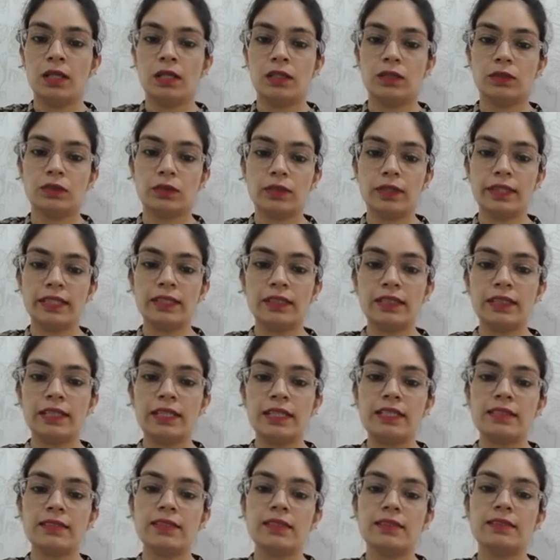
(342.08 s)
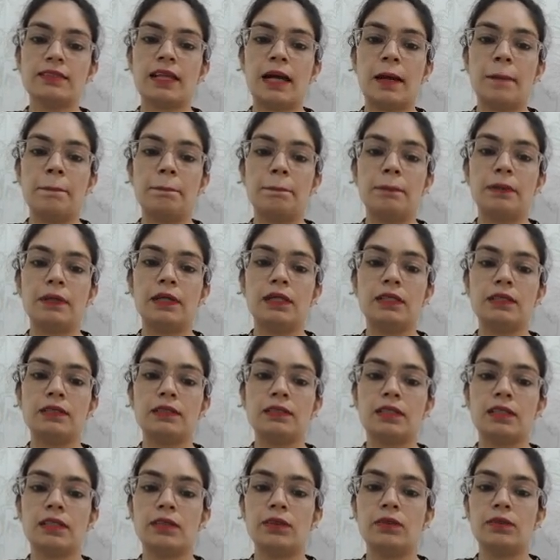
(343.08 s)
So in these
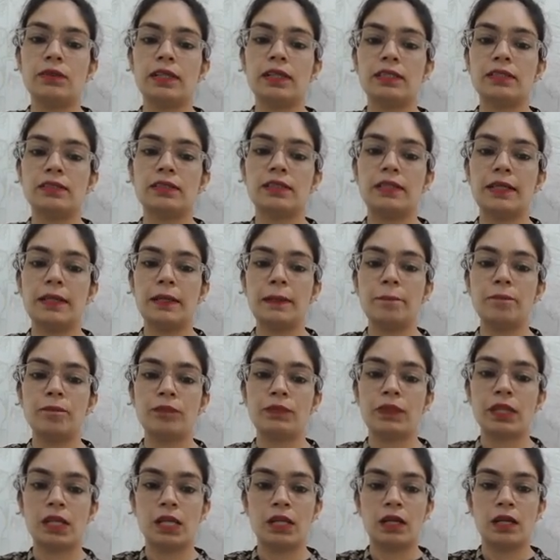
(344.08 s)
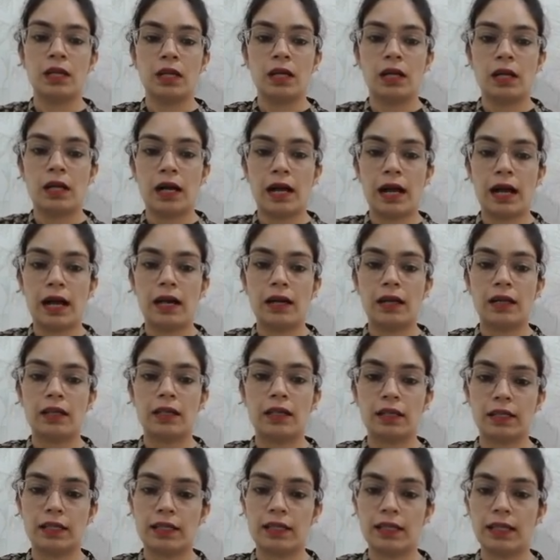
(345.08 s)
examples, you can see
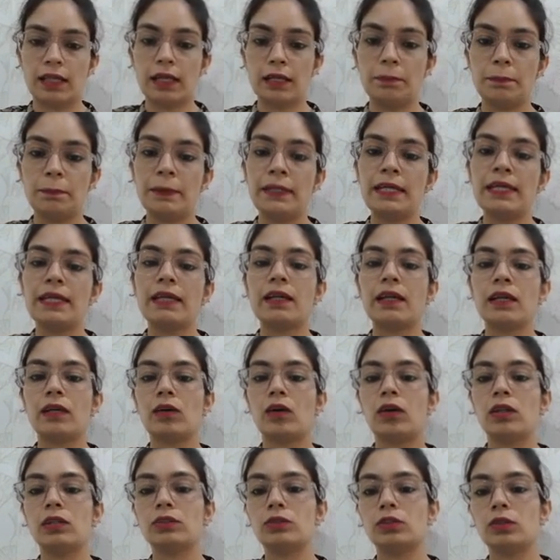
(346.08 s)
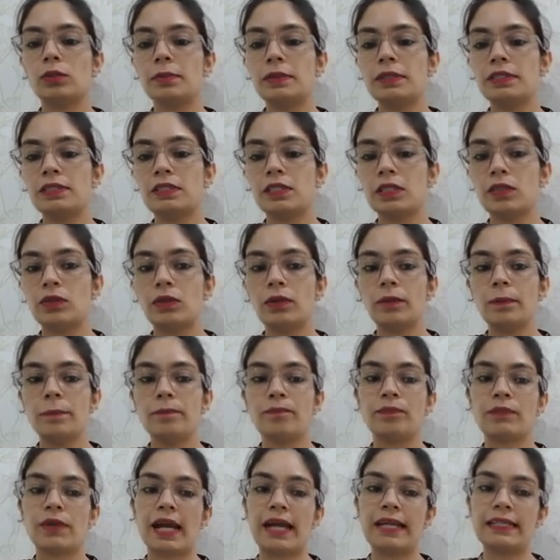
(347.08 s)
here b can also be
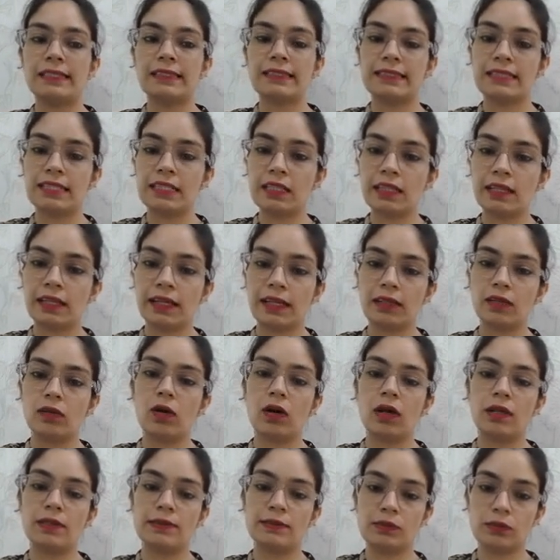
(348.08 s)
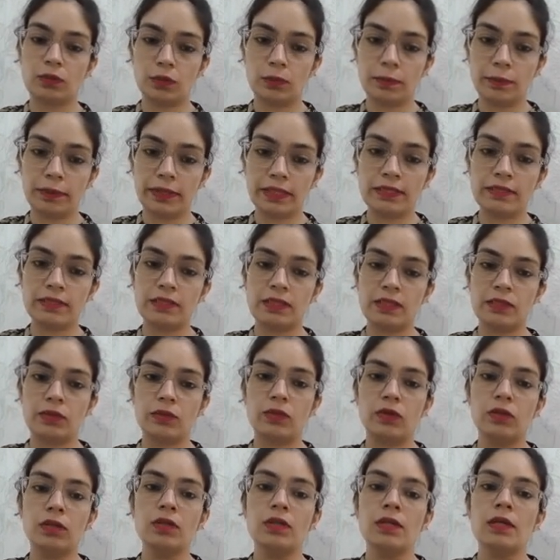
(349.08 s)
0 and c can also be
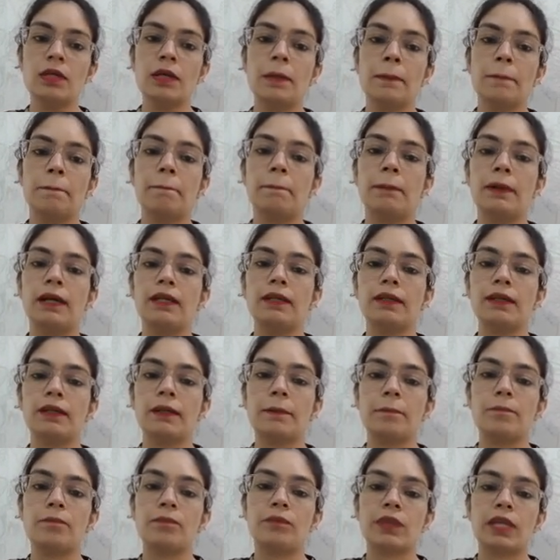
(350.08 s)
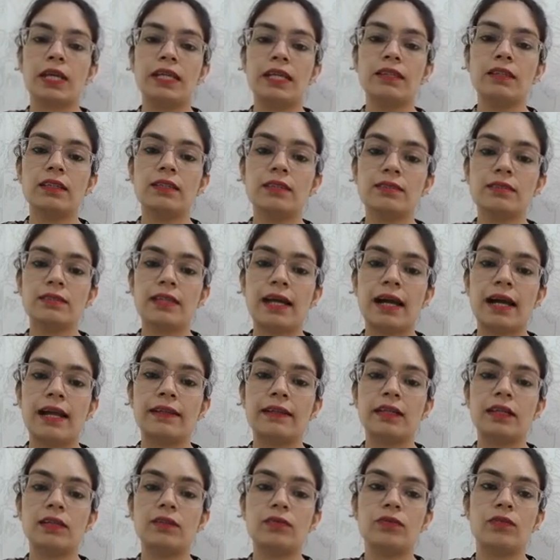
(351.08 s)
0. But in the
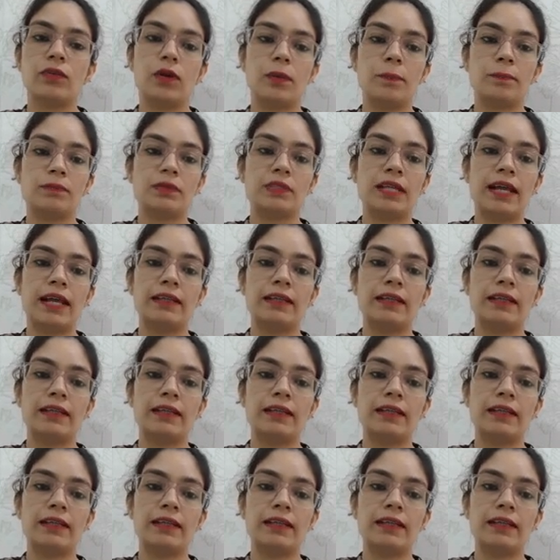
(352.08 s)
standard form